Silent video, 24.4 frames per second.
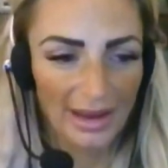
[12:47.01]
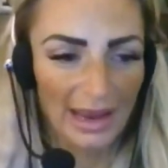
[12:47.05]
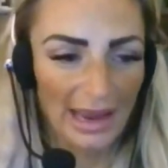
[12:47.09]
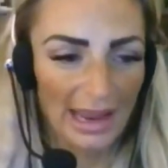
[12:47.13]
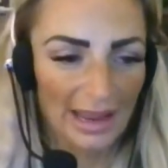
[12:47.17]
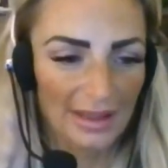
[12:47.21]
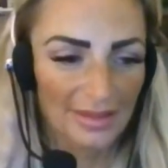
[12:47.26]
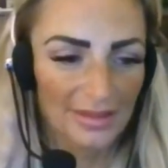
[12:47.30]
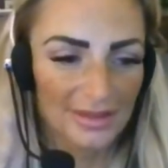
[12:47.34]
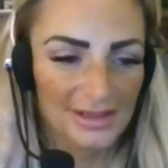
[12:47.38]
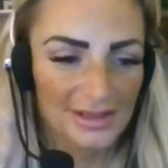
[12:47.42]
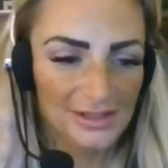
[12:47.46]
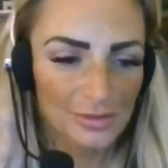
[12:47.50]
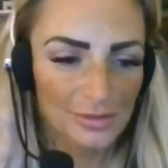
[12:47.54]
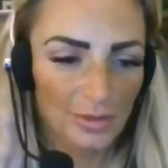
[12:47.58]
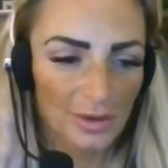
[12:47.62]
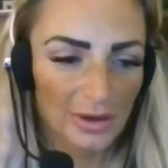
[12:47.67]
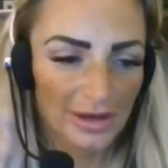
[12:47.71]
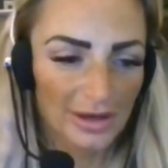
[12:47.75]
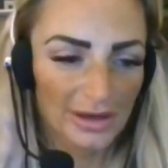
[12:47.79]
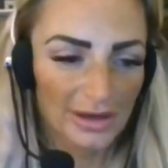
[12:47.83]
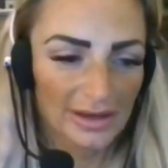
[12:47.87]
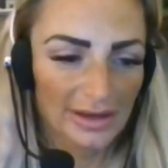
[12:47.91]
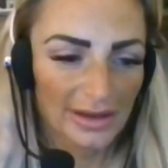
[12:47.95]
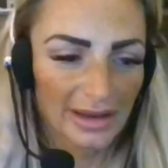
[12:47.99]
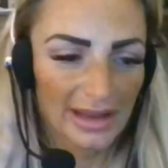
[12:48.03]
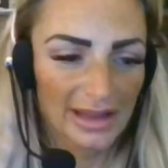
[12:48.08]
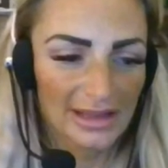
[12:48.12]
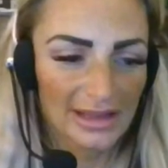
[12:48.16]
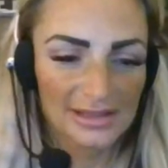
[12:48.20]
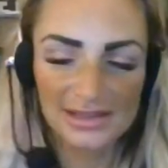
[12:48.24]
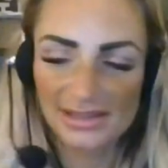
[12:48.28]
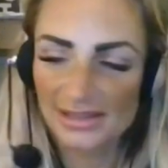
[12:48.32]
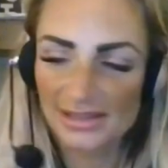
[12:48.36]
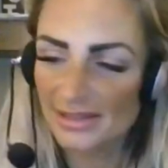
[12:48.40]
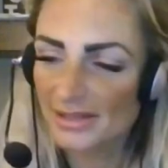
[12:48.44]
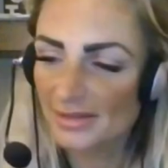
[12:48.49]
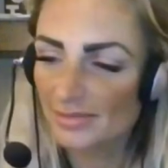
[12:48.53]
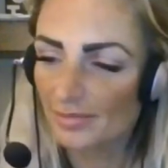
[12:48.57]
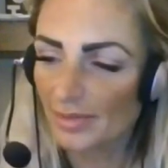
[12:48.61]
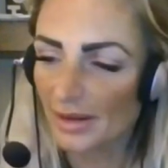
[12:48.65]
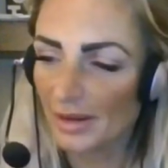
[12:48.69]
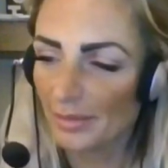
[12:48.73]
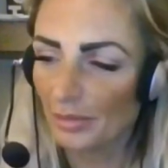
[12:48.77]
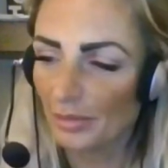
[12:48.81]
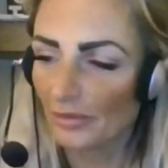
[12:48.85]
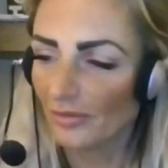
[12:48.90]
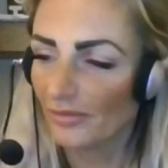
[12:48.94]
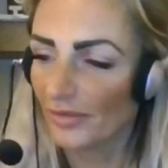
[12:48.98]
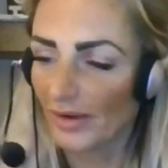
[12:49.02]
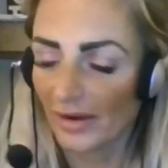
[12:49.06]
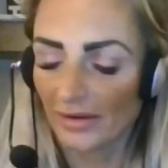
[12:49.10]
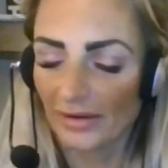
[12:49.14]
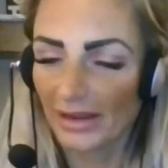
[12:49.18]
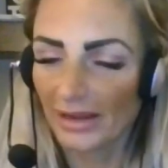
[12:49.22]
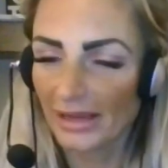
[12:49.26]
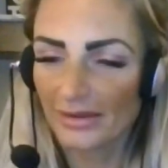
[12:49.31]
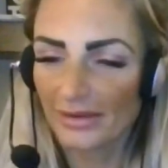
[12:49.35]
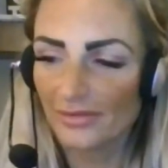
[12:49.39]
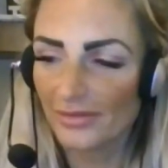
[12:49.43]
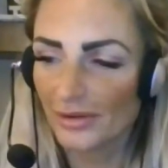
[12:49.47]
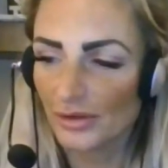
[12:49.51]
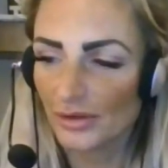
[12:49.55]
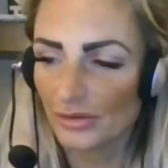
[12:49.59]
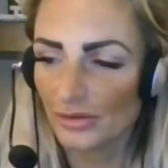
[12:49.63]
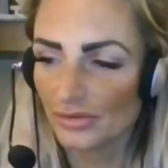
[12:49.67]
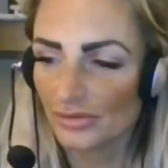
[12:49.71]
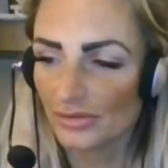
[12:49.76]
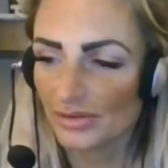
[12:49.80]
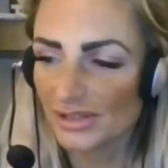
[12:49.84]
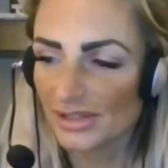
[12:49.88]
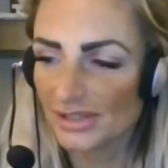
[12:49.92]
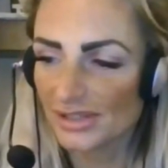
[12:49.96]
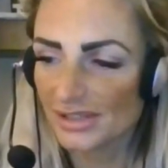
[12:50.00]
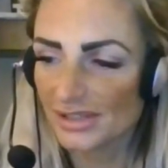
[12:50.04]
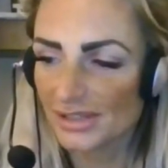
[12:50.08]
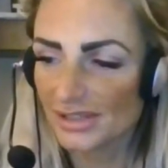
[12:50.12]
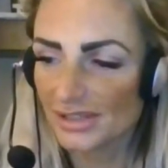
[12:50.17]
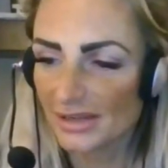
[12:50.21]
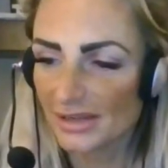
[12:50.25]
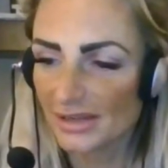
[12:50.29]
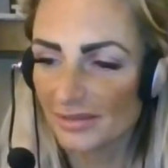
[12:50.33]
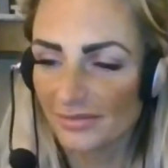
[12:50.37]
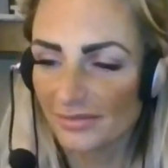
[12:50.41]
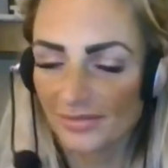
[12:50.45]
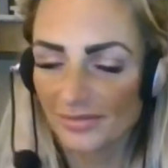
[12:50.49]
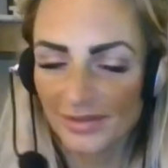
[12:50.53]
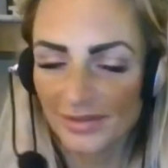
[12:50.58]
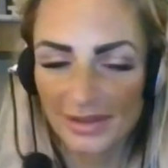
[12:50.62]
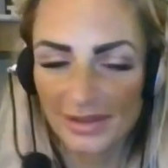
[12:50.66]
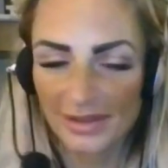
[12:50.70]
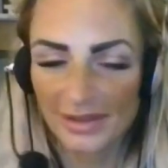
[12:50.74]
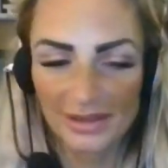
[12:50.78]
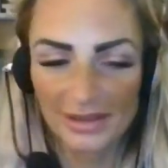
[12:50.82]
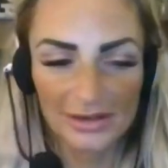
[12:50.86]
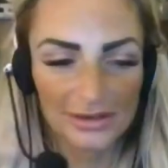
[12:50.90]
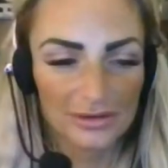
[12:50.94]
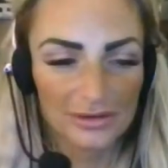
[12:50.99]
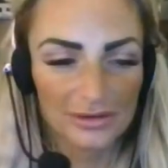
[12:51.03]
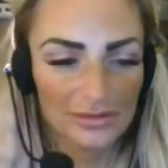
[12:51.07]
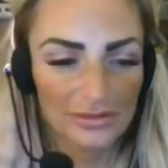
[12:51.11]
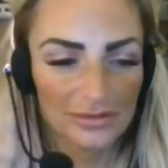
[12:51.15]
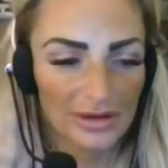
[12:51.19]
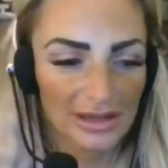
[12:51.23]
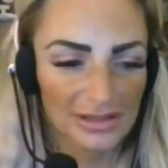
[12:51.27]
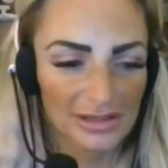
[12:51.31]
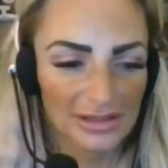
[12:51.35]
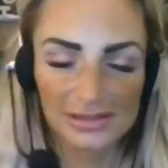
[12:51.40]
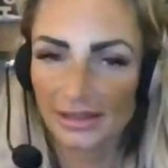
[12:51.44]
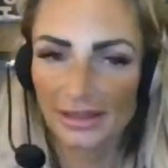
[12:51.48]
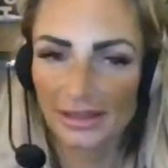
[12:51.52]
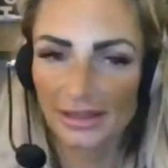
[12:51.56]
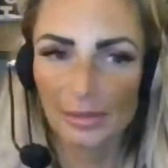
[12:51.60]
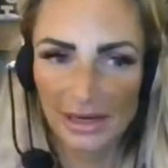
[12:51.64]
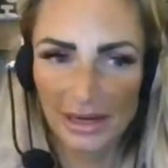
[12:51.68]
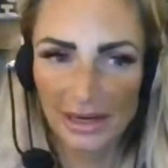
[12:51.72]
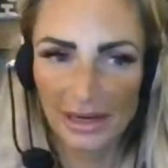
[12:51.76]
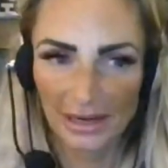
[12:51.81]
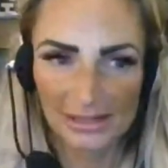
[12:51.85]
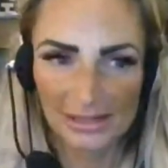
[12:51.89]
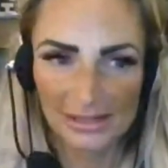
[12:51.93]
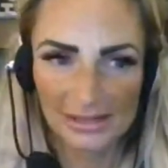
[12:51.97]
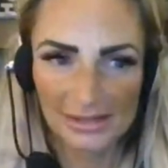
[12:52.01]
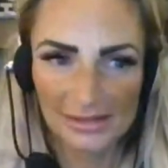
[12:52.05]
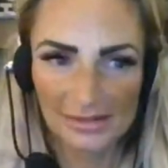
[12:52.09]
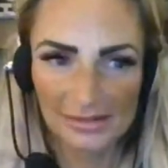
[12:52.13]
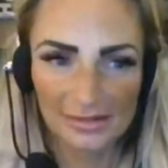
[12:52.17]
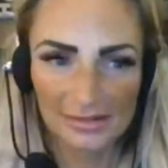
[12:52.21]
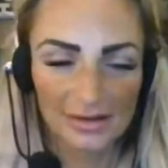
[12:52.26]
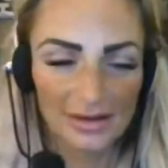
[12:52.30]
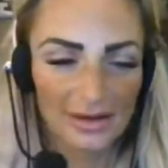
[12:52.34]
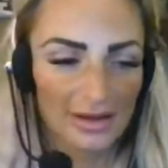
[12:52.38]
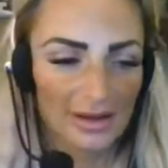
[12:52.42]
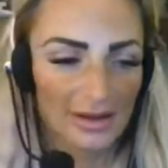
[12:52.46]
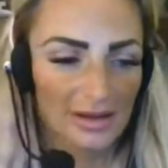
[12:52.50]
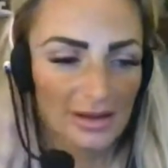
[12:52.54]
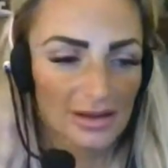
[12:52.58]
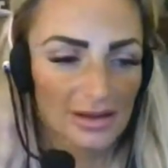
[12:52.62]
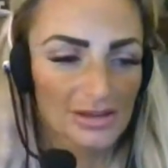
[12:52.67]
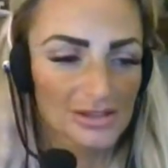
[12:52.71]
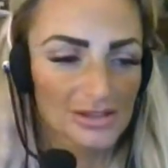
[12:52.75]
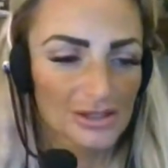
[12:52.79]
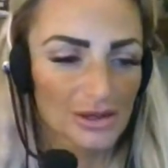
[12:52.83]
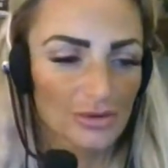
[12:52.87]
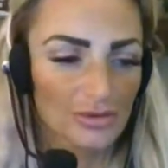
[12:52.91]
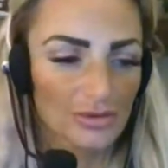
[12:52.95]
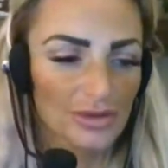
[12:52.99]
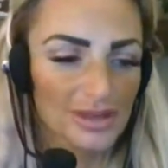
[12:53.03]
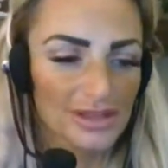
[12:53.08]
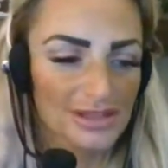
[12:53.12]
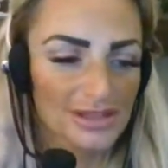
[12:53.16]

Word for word: And this one gets people very confused if they do not study epigenetics.